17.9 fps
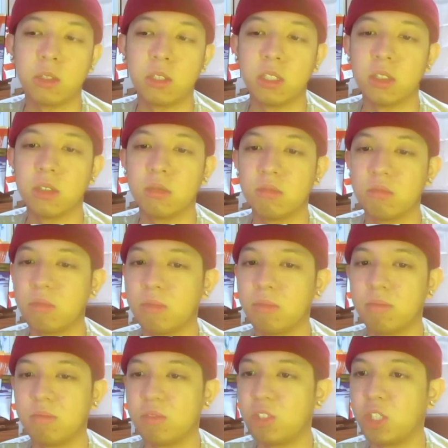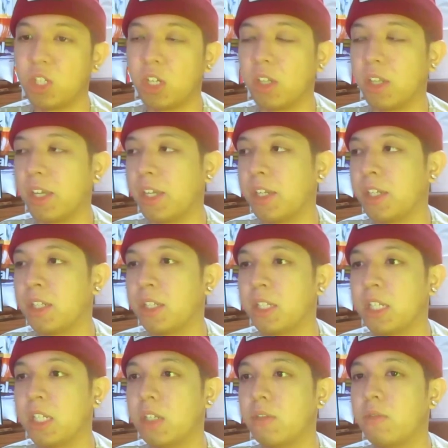We were just chilling and
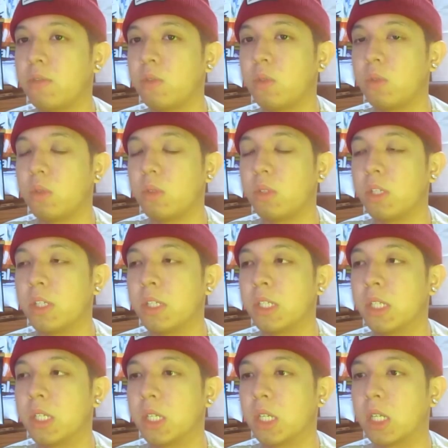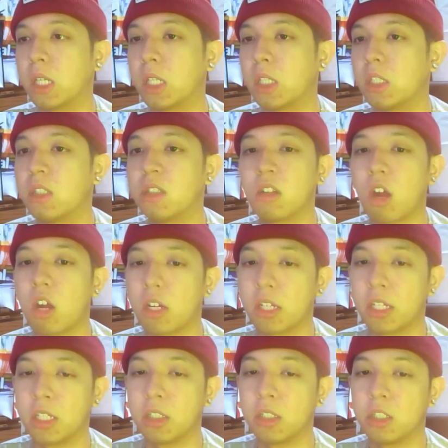eating food and uh, just
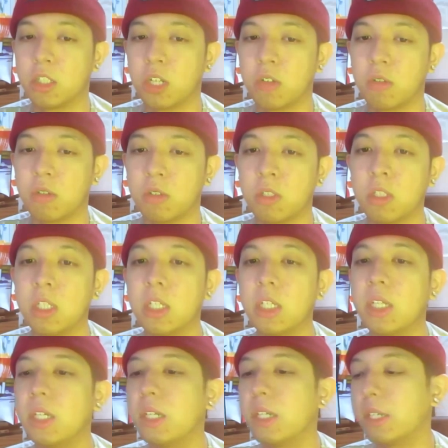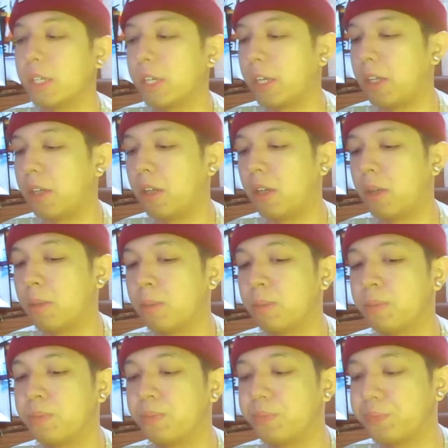talking in general. And um,